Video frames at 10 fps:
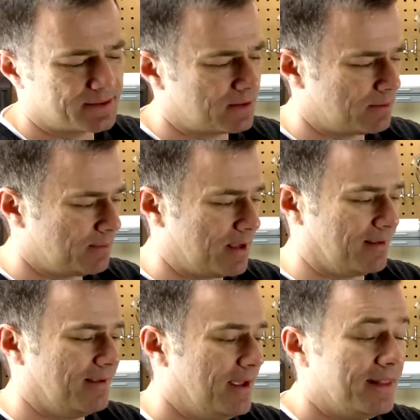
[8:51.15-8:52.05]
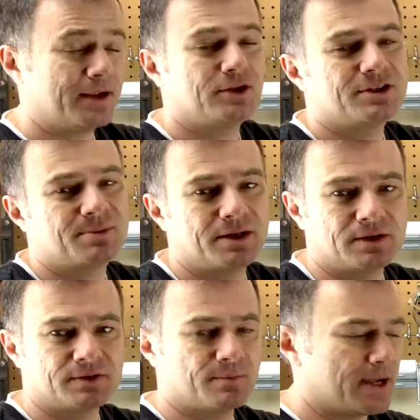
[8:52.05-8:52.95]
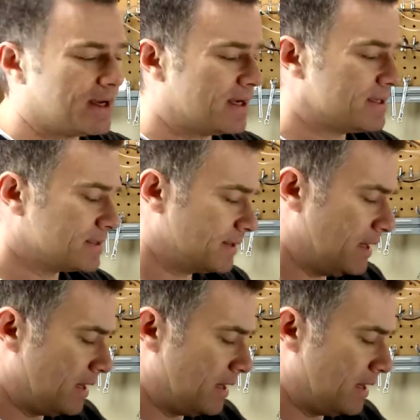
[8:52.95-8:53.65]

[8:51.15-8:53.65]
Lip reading: So that could just be because of my eyes.